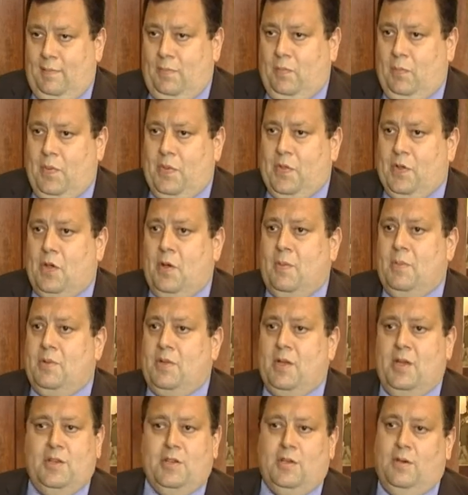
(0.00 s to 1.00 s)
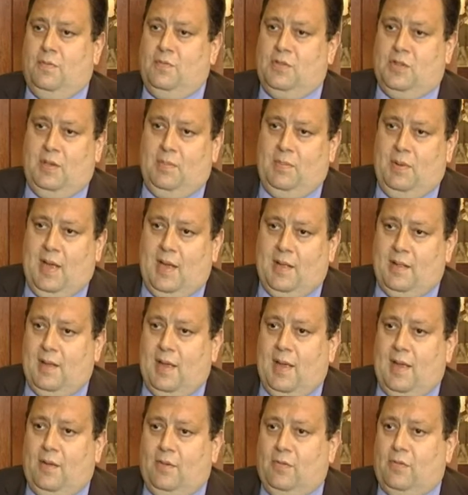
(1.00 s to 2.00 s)
with accommodation. Obviously, we had
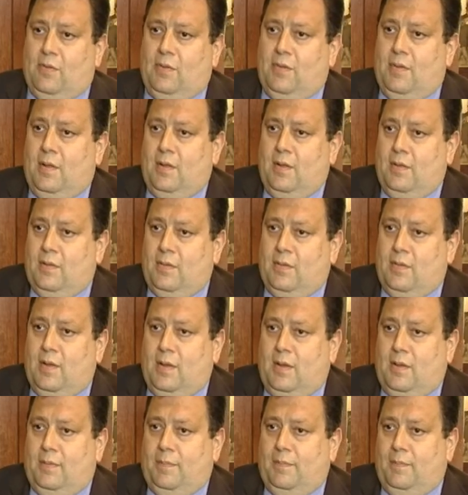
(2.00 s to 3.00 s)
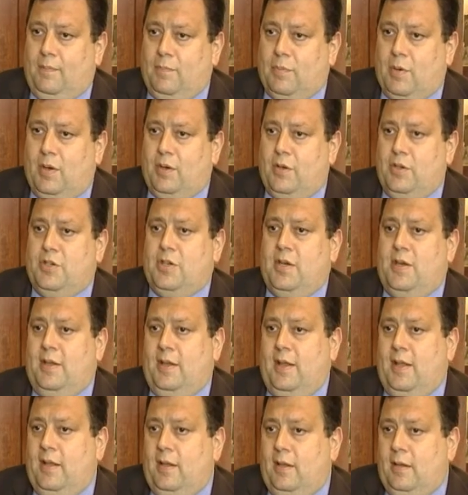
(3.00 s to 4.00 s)
the house that Brian and
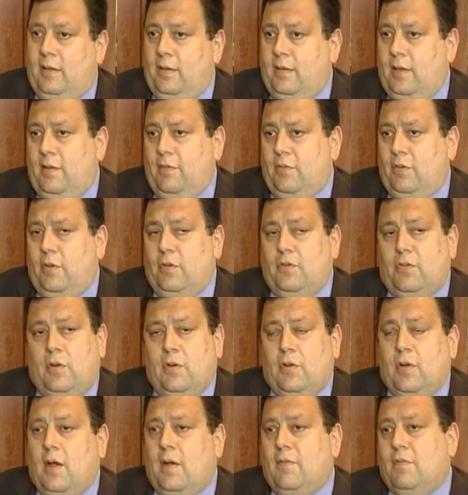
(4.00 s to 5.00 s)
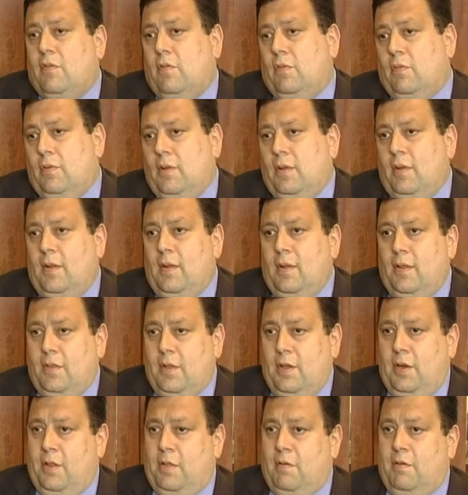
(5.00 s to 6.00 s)
Jenny Neves used to look after on
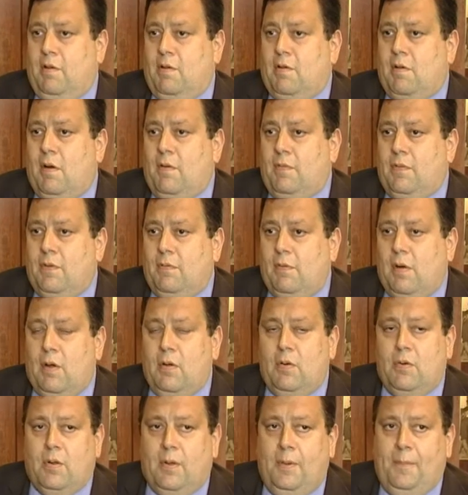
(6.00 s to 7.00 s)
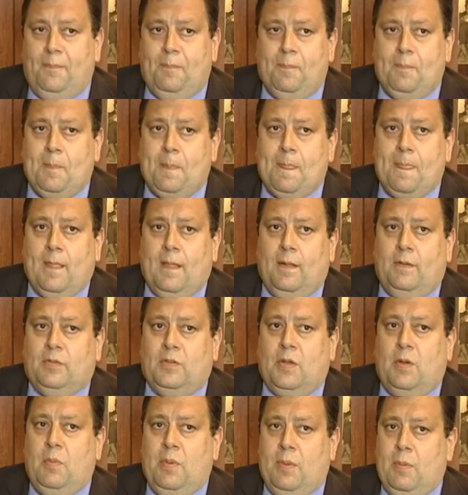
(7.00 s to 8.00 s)
33 Grosvenor Road,
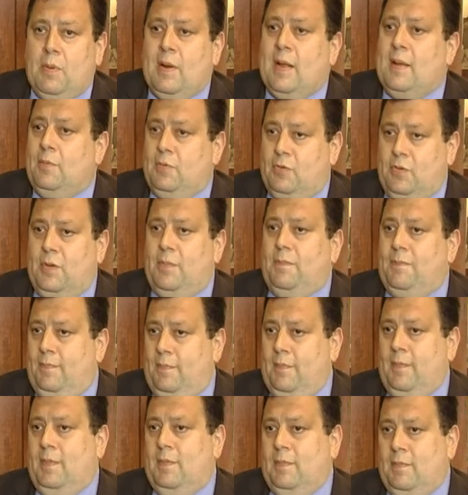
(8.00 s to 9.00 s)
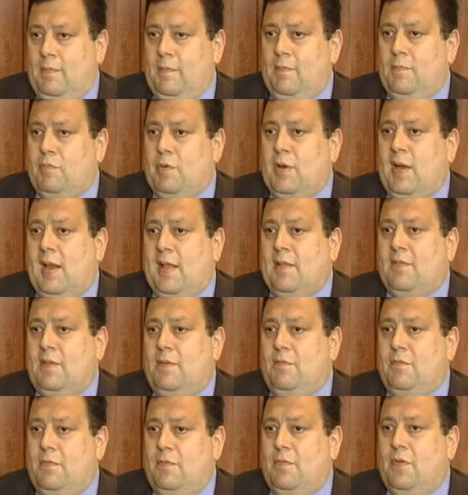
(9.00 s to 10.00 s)
so we were able to bring lads
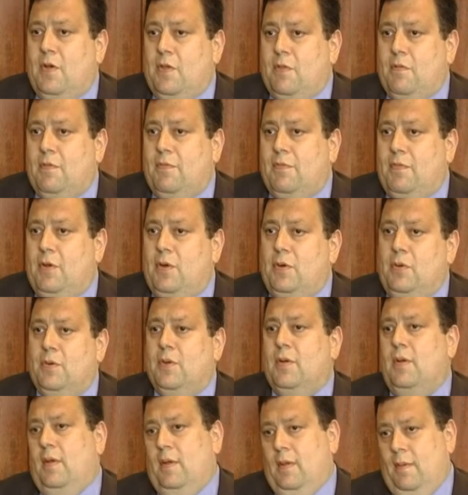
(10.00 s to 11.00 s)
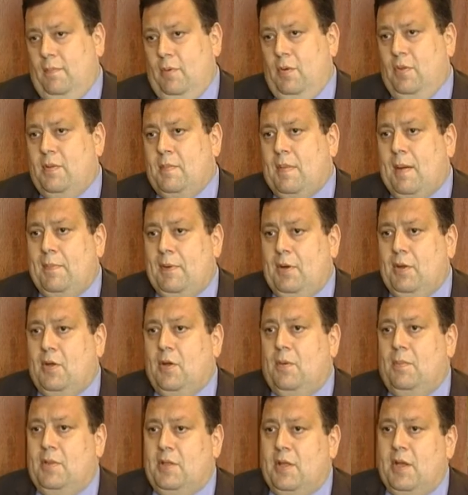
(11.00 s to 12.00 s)
in from further afield, put them up in
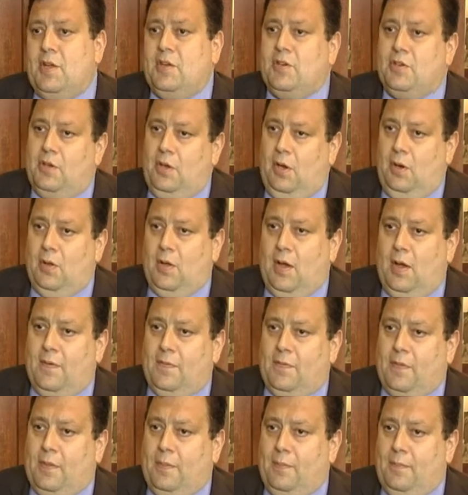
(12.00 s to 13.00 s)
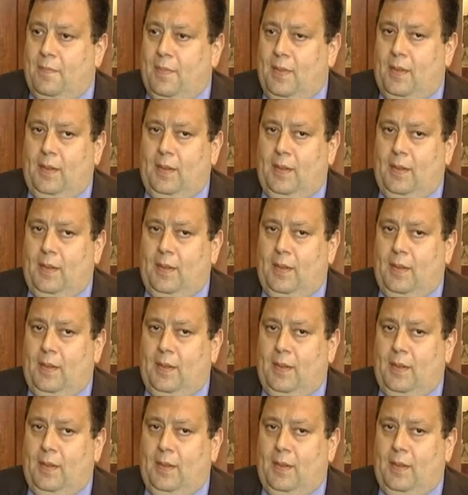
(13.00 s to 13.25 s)
accommodation and look after them.